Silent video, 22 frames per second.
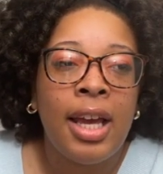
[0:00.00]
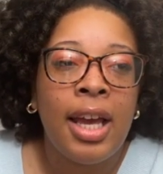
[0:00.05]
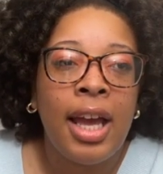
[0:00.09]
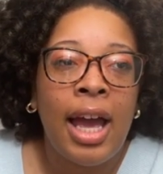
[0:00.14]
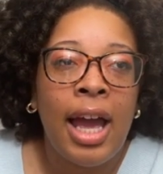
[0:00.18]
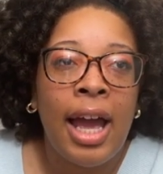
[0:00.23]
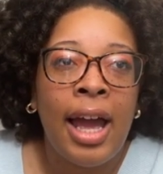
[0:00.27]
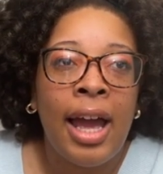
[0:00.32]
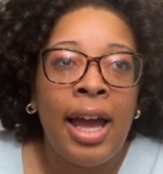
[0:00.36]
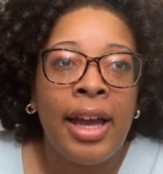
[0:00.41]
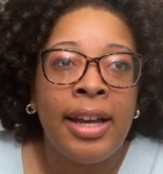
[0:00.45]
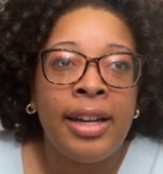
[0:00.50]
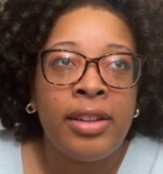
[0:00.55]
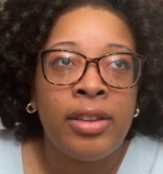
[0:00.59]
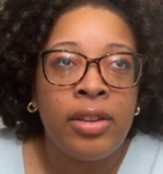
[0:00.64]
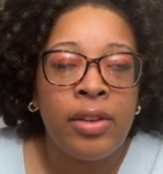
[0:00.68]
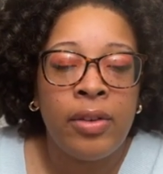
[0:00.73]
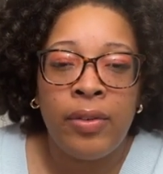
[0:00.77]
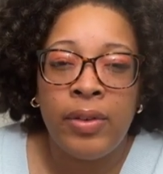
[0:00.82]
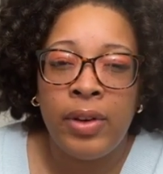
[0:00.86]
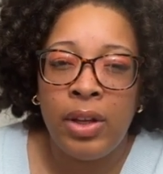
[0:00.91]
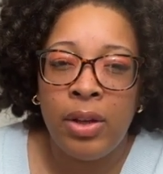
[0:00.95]
and the
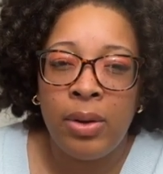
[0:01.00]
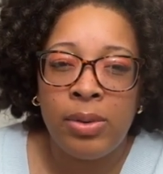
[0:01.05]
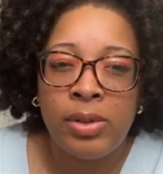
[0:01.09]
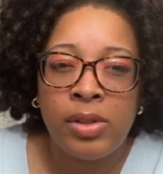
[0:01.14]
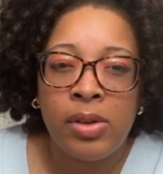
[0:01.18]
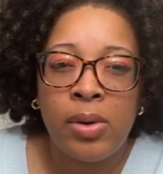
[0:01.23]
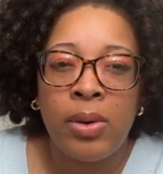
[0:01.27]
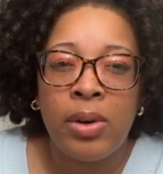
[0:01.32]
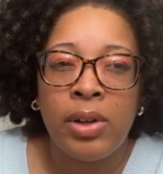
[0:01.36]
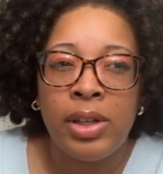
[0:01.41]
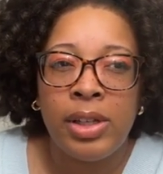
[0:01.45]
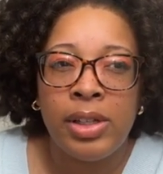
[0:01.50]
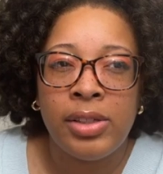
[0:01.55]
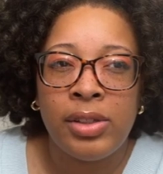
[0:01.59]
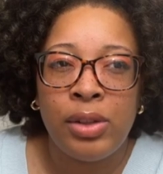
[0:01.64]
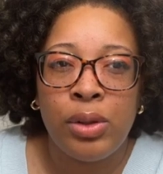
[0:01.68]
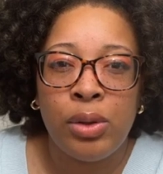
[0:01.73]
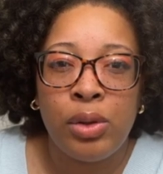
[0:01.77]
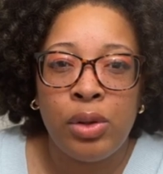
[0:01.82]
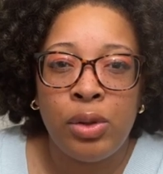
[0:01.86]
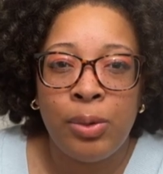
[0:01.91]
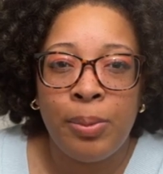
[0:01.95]
video is on his
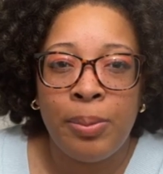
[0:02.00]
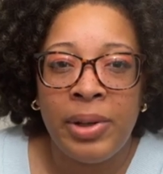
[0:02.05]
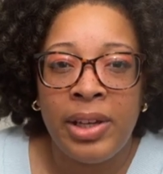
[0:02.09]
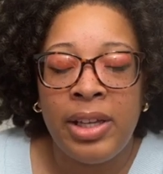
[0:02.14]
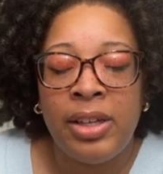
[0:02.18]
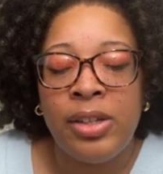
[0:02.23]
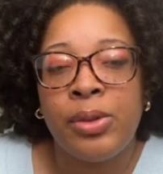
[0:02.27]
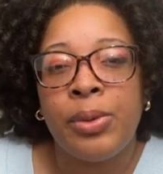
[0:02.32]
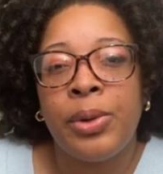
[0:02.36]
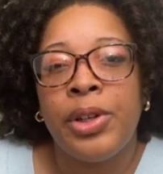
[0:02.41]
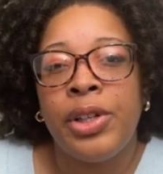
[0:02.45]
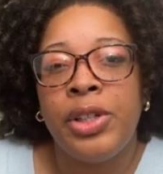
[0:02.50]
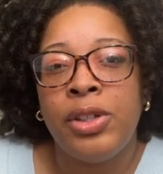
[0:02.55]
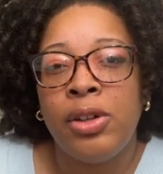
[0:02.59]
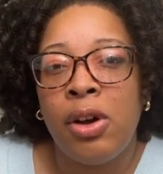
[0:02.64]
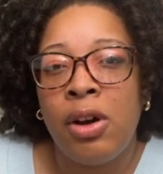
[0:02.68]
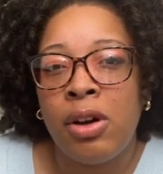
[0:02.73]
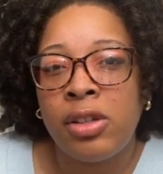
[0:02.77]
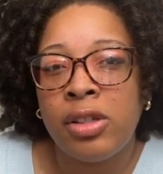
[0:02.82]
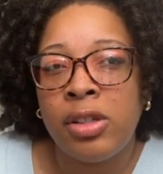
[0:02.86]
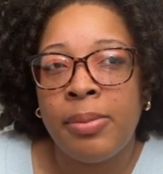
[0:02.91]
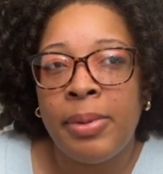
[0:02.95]
YouTube page where he
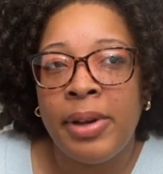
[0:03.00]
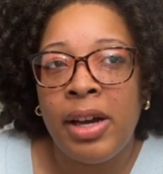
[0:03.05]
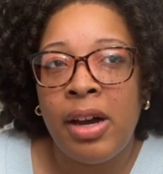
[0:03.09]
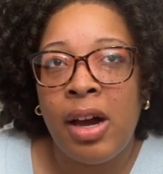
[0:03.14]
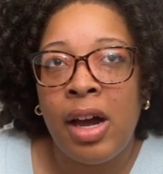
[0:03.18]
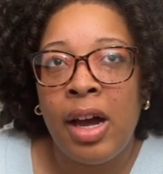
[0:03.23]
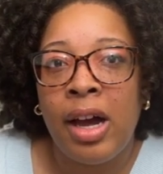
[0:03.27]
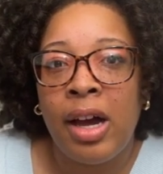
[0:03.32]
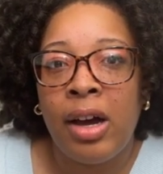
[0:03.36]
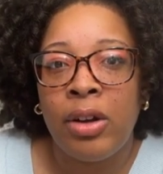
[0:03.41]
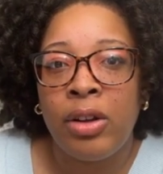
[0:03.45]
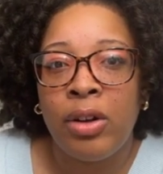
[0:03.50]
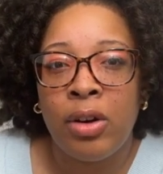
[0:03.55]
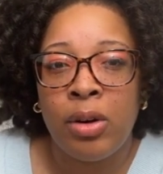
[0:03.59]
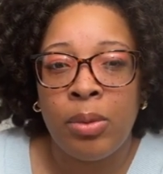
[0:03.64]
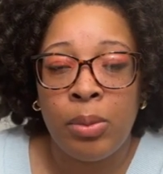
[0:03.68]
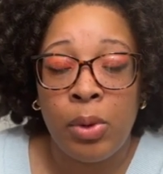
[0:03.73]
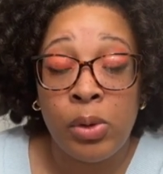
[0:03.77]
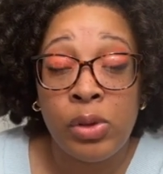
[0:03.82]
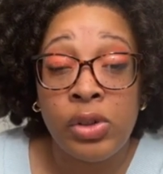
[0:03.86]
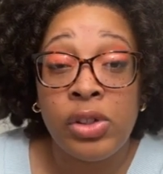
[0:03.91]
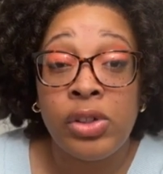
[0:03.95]
talks about how your
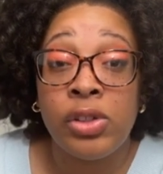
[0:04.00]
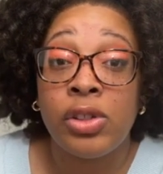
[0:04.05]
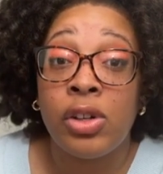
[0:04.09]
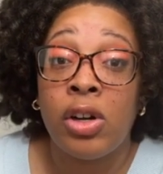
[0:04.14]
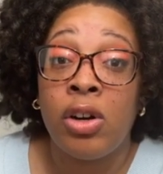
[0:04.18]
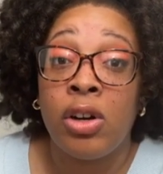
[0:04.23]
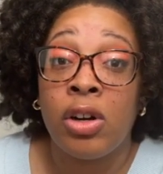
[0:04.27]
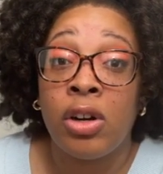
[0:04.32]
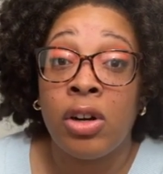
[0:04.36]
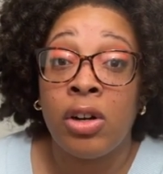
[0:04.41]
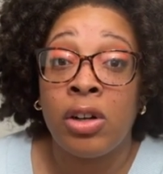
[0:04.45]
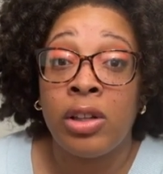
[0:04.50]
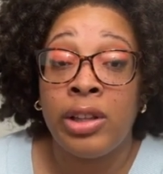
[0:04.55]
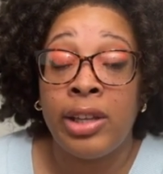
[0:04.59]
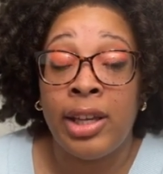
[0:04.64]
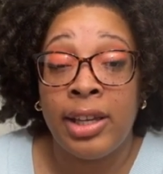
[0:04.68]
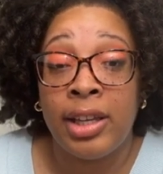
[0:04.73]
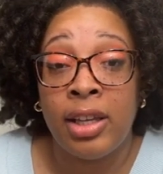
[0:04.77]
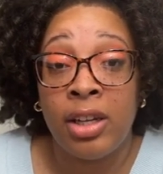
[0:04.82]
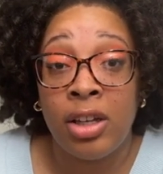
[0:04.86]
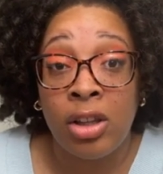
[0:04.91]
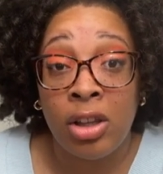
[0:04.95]
emotions are
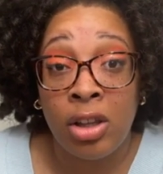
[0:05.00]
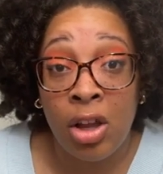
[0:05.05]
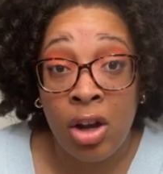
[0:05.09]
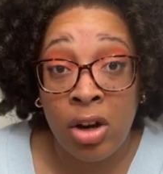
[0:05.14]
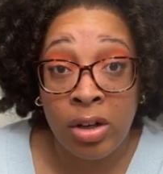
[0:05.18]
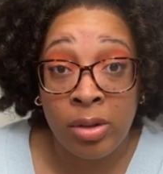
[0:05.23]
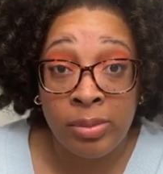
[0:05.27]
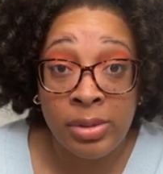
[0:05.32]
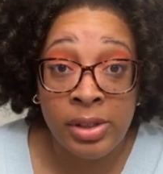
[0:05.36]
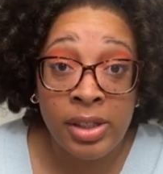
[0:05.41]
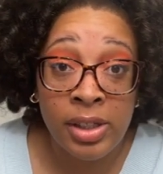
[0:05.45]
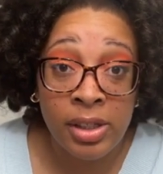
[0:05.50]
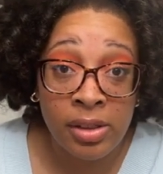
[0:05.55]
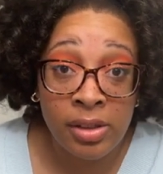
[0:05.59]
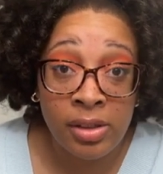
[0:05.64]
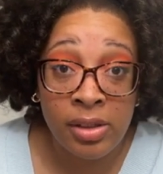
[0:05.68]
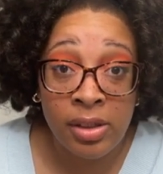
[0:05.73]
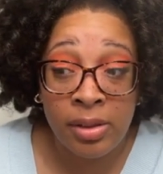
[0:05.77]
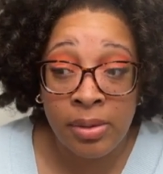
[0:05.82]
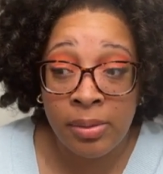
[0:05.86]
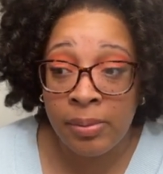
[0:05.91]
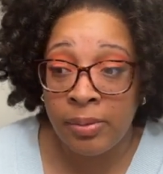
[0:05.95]
like an alarm
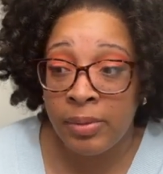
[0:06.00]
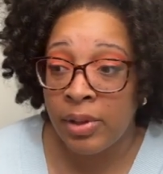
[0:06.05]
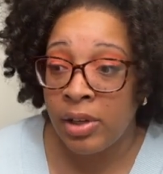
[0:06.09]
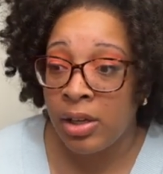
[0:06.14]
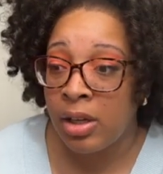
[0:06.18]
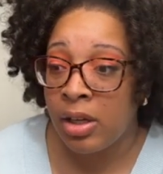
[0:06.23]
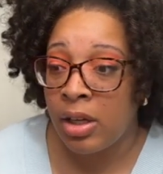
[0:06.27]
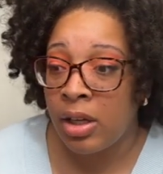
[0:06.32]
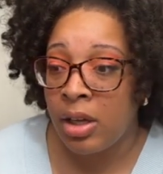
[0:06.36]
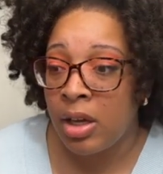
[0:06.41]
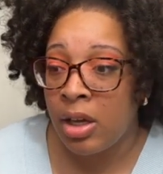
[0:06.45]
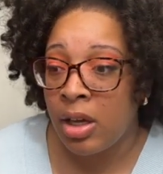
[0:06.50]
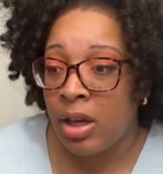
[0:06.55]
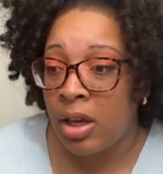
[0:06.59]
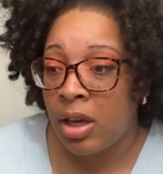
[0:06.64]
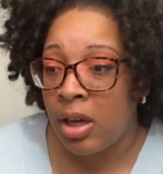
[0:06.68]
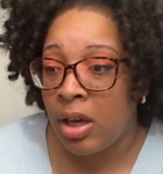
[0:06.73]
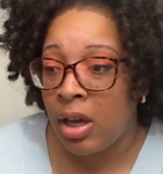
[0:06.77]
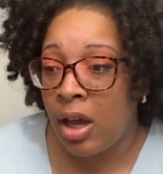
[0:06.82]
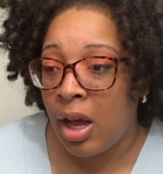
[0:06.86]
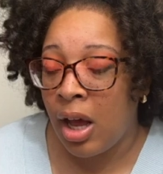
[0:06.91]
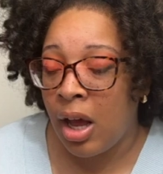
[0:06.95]
system.
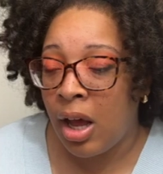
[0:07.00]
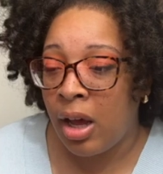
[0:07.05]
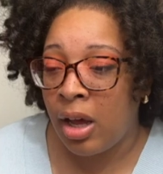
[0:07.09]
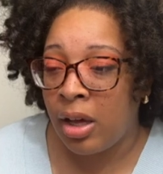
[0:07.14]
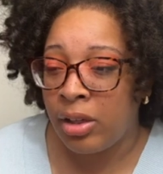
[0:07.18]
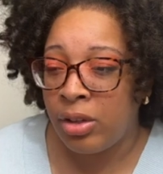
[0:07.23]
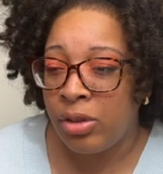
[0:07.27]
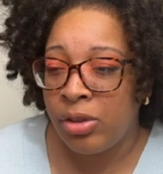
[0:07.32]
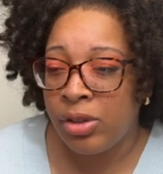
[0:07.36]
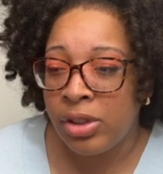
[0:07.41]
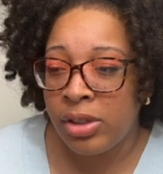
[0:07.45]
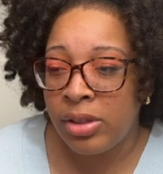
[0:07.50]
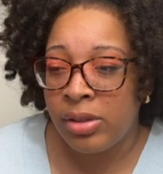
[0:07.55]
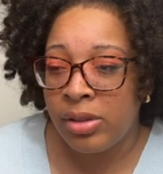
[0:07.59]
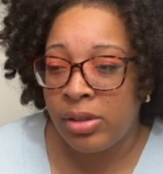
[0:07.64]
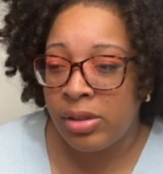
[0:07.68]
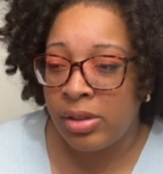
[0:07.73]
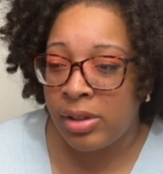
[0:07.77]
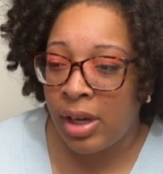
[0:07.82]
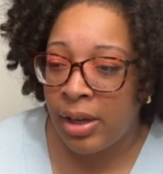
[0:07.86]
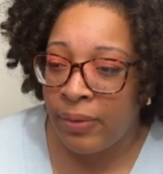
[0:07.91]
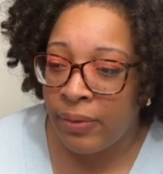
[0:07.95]
You should
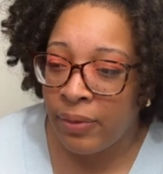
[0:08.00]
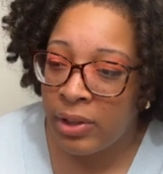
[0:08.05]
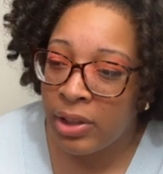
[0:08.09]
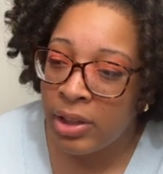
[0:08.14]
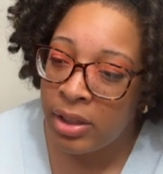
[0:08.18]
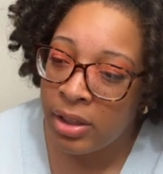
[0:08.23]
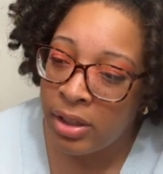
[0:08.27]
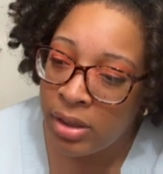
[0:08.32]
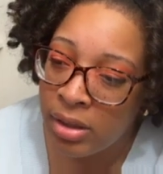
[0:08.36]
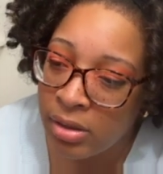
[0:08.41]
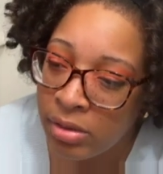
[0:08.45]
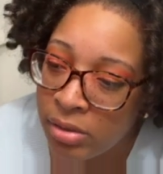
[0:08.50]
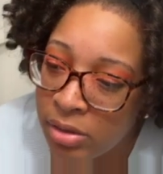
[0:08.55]
definitely